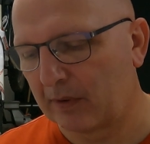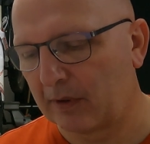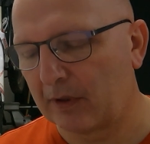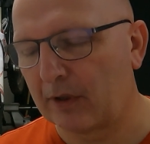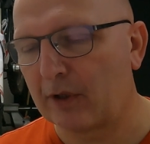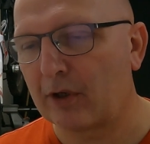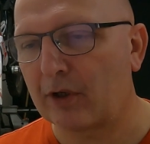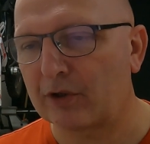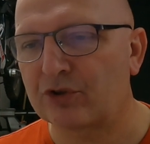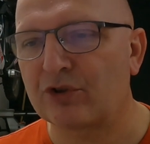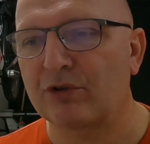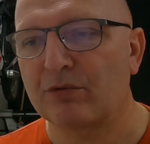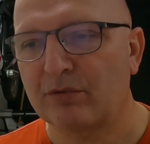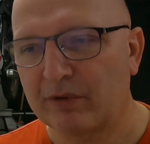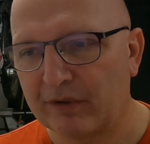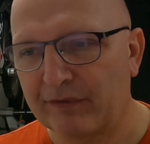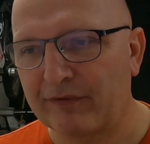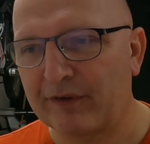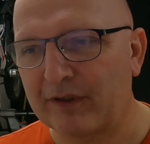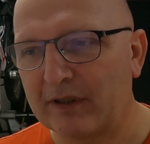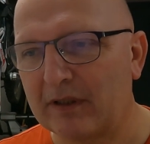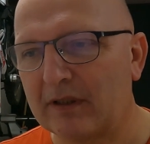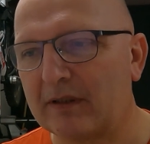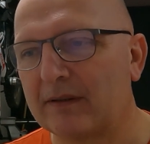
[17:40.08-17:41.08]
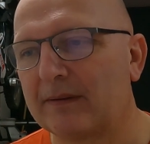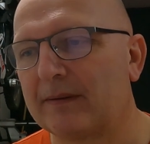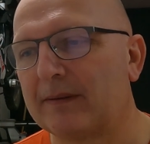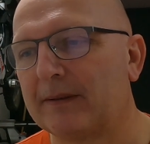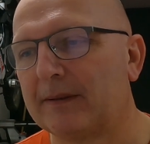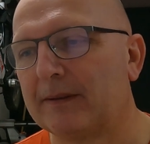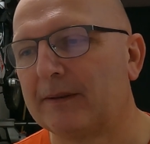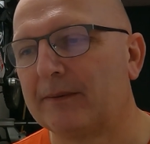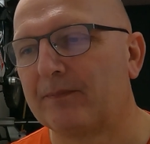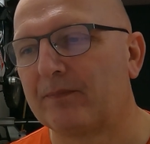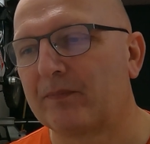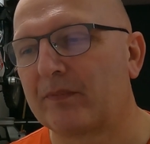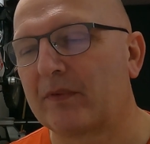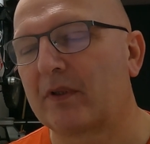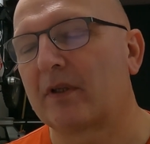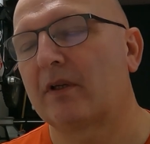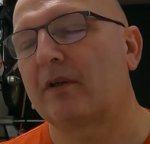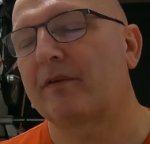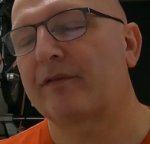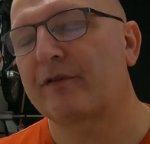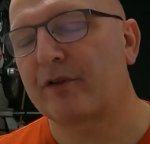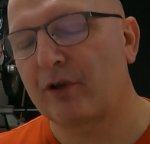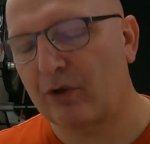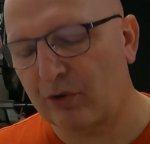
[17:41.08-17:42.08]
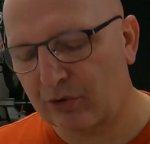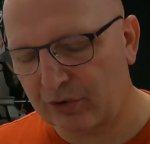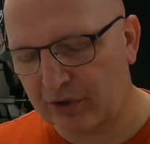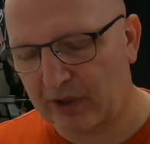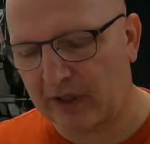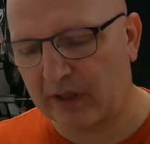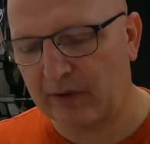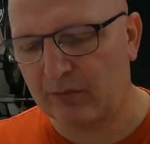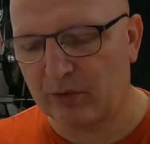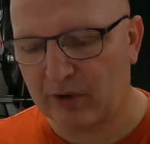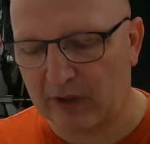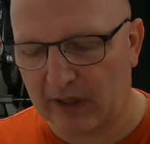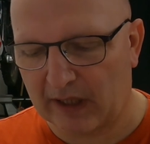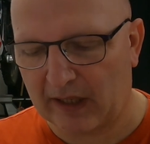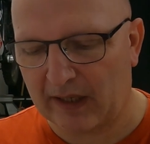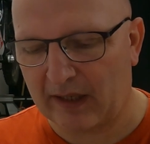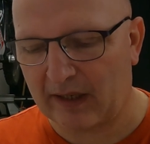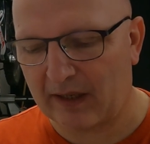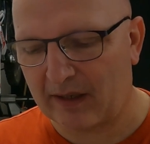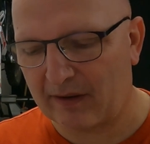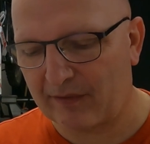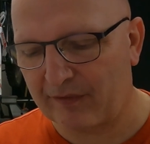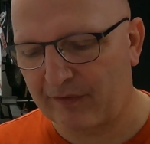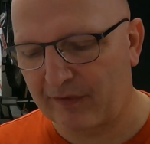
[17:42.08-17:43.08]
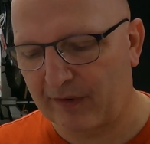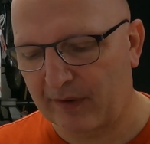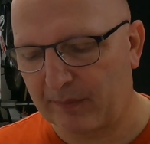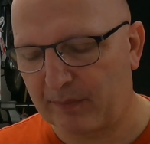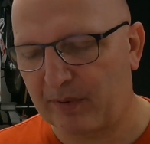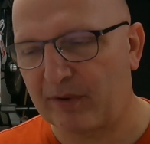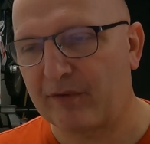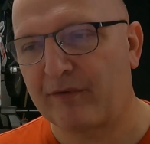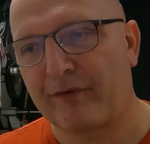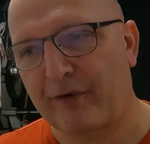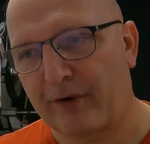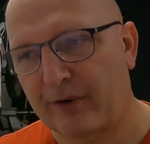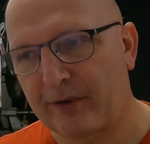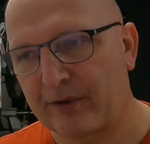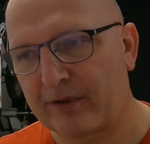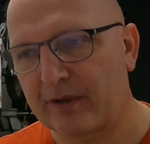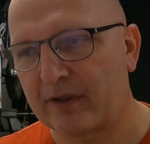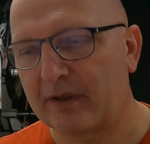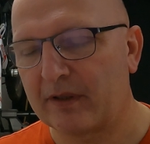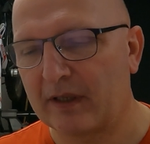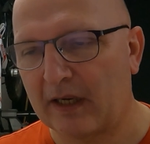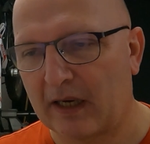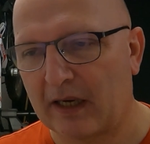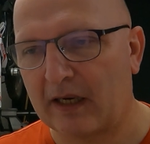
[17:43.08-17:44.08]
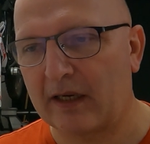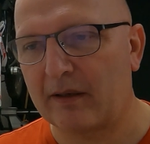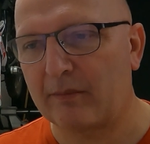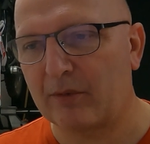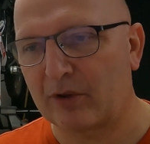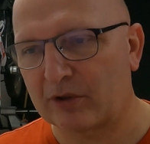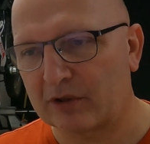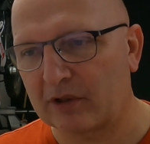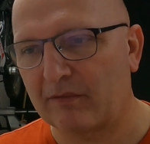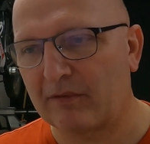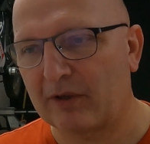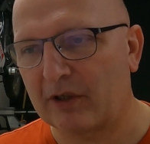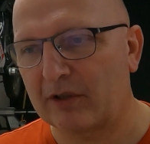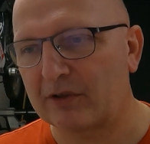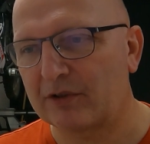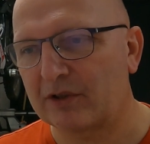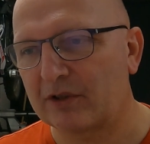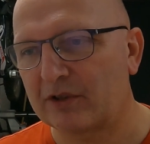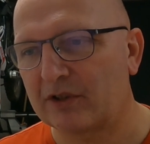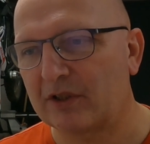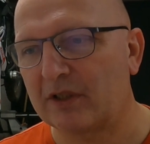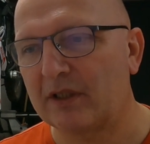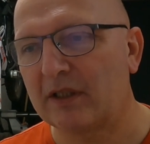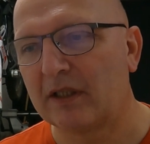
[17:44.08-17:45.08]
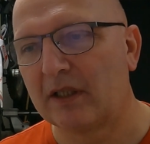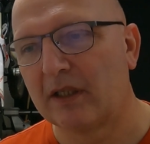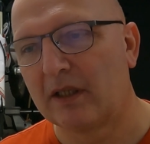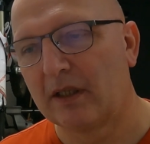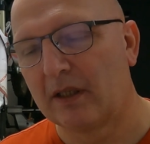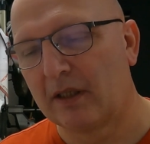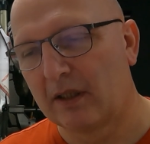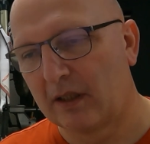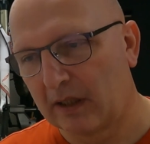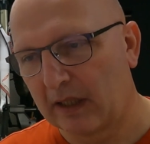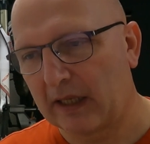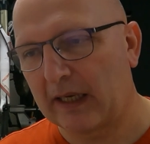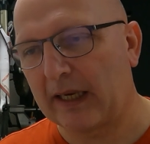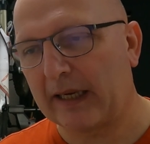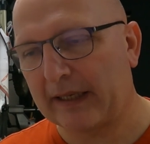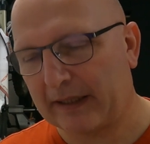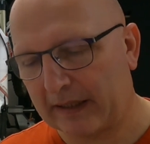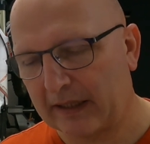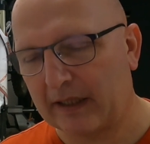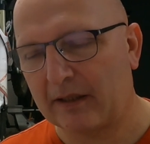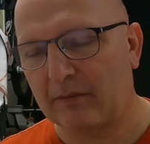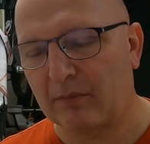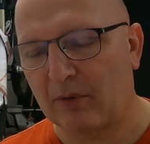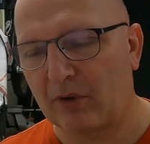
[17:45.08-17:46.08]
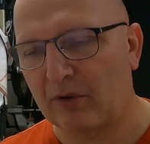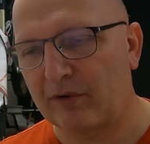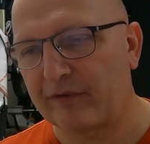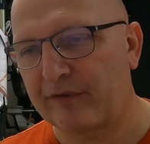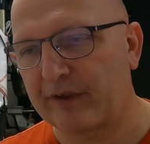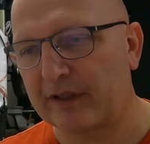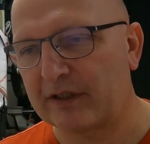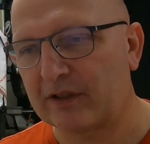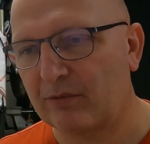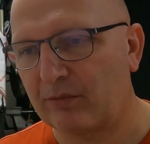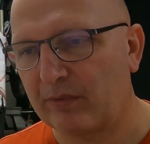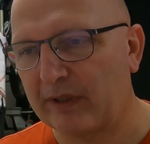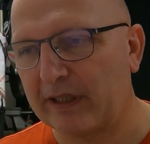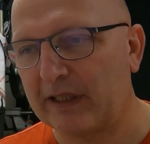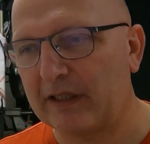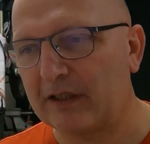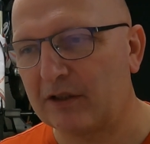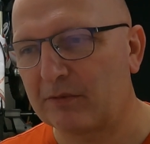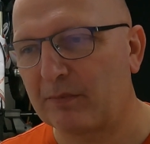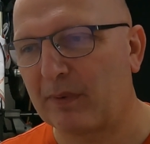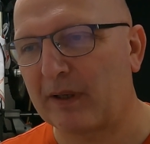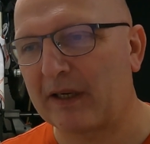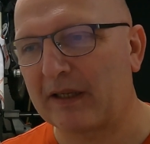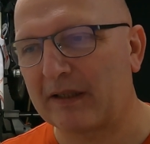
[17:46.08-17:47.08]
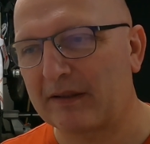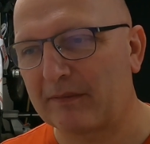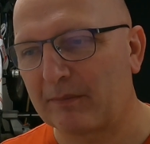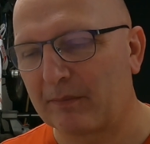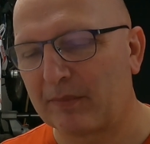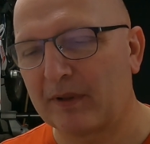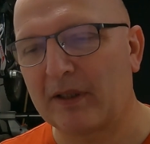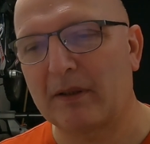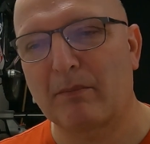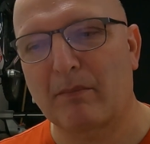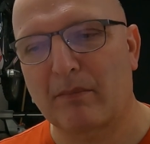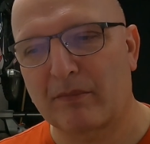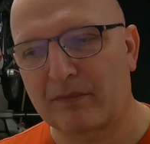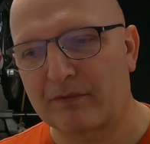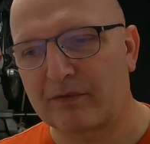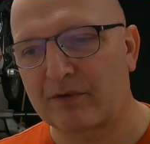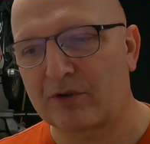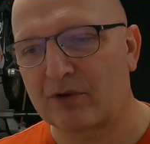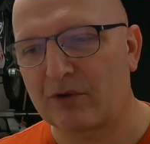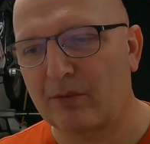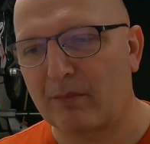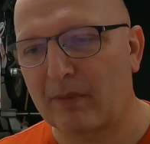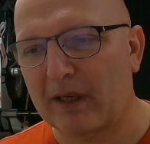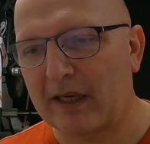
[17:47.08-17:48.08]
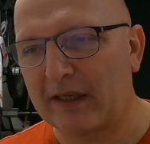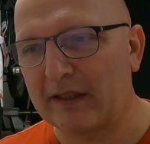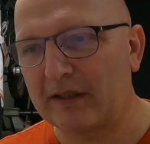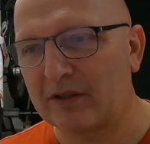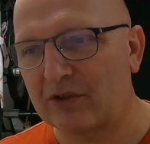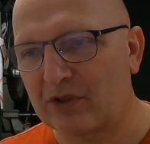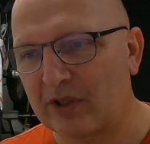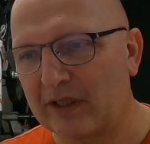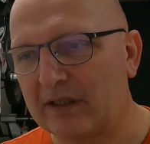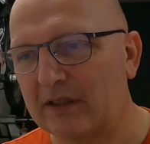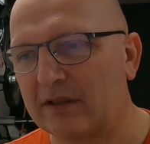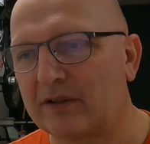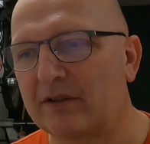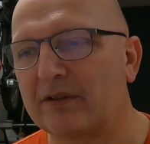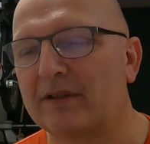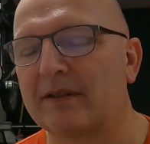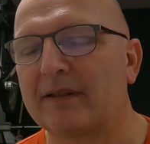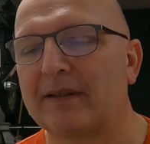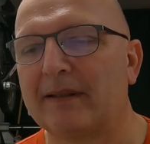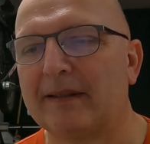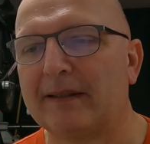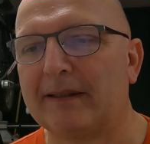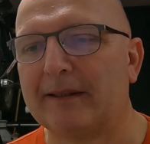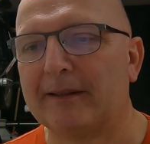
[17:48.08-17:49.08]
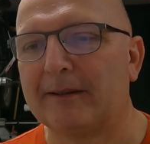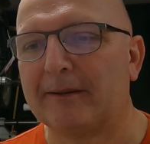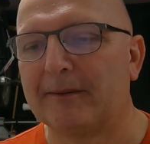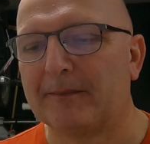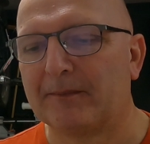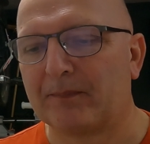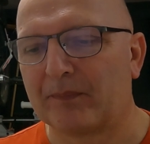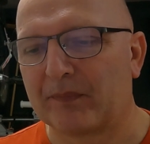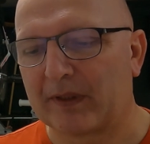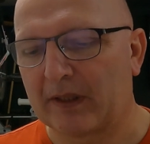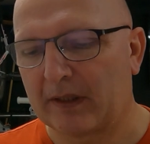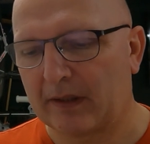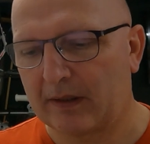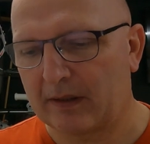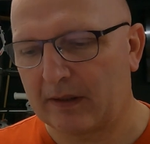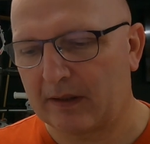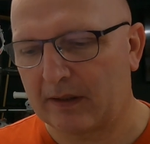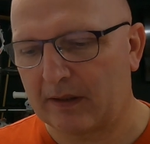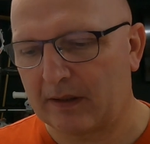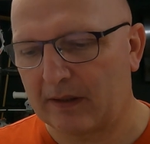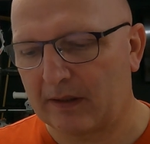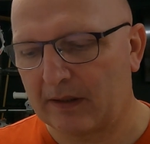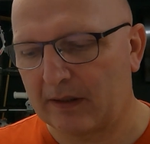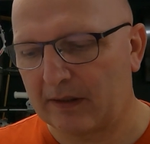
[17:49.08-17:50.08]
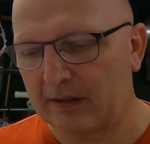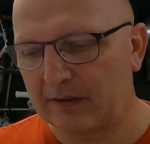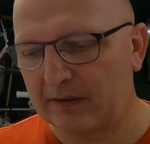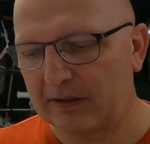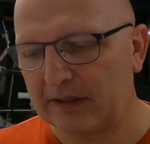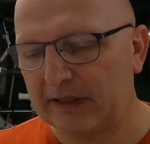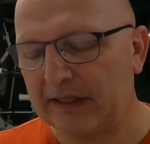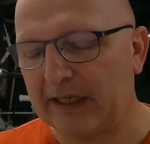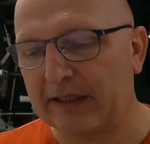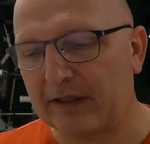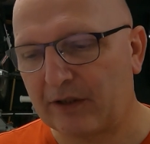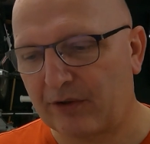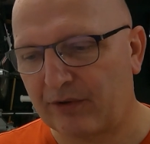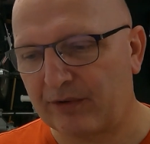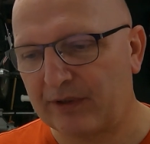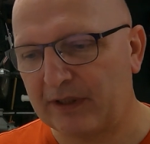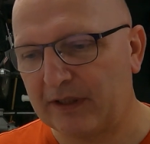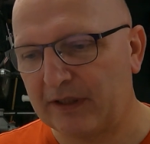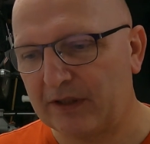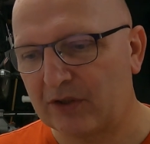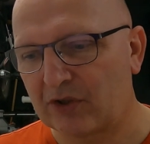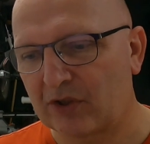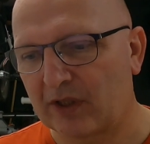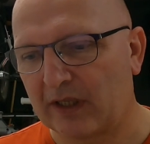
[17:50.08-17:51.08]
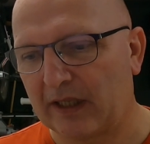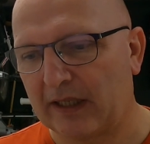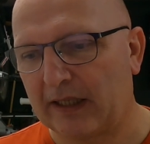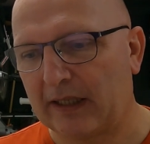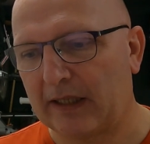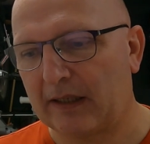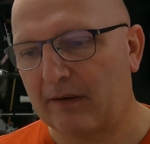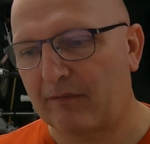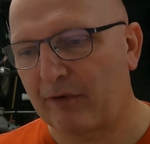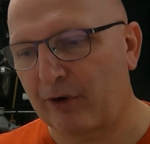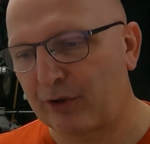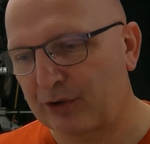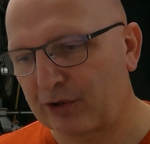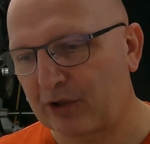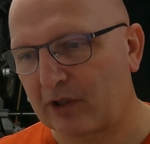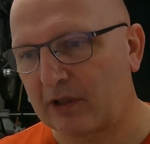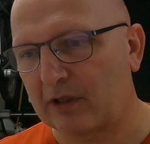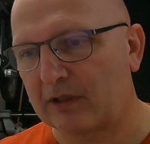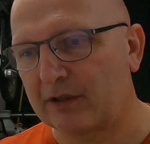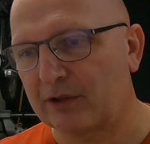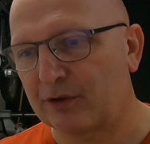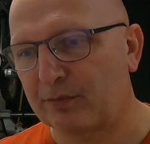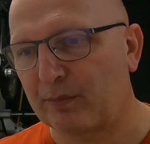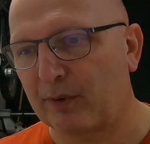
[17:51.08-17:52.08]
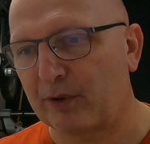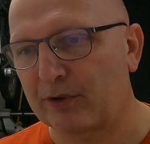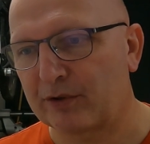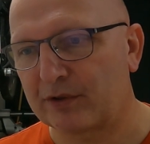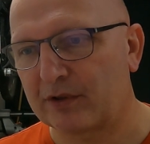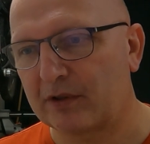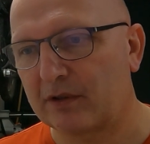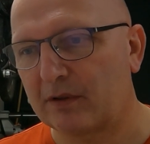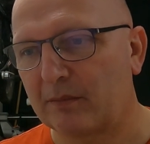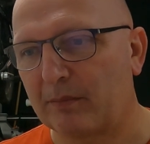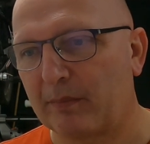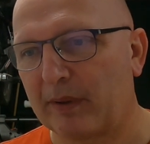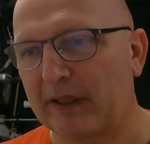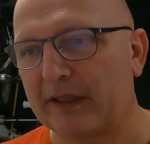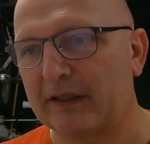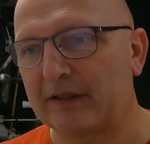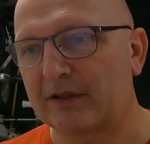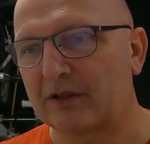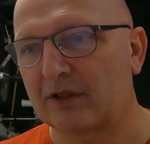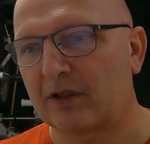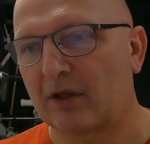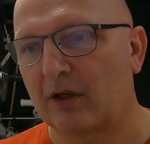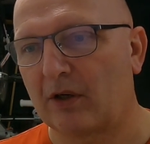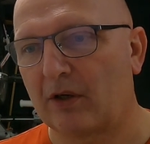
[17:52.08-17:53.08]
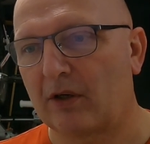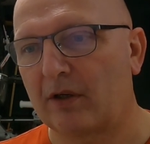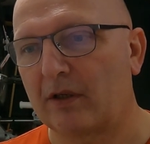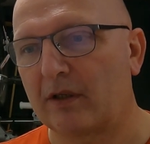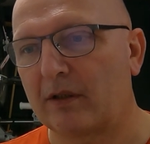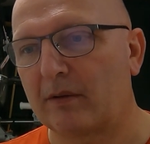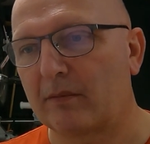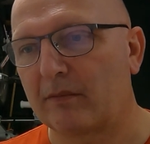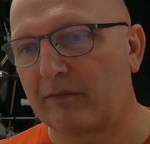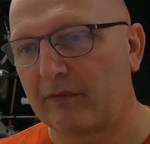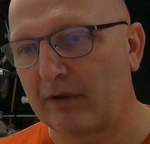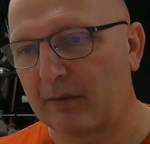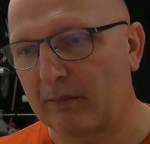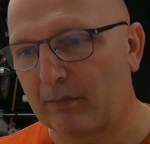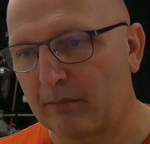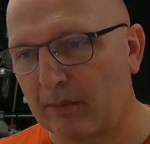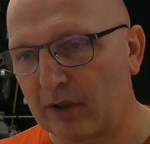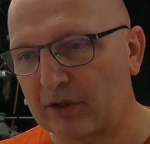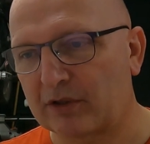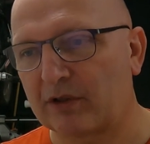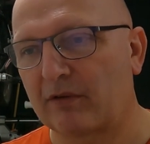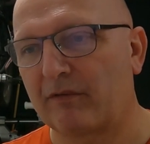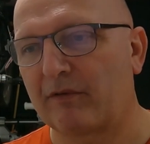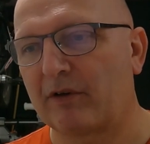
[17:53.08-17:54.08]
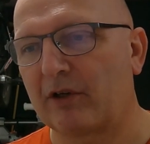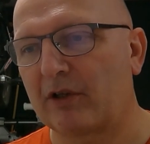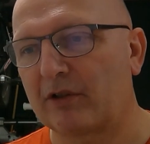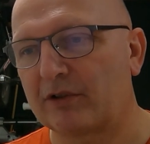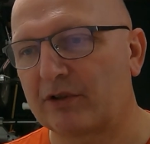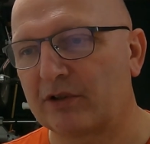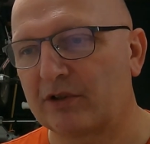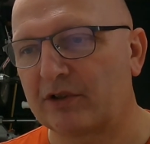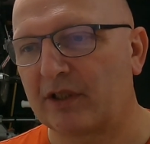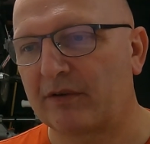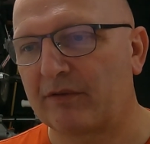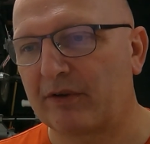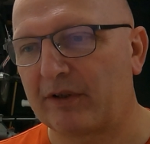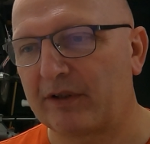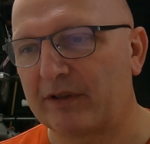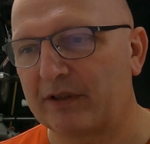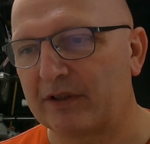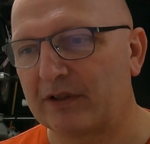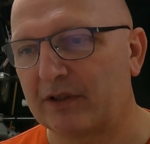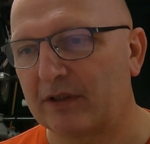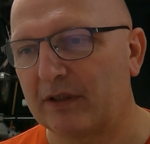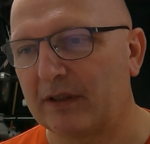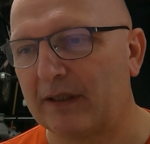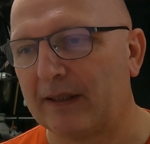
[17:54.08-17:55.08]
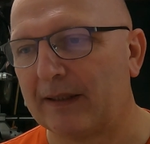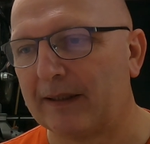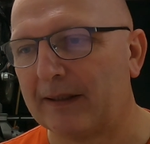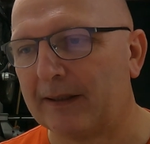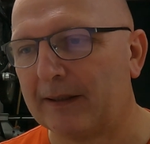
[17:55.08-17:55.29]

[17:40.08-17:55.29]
not so different, of course I would have preferred the higher muzzle velocity and get more effective range, but to my taste, the increase in vertical dispersion based on muzzle velocity variation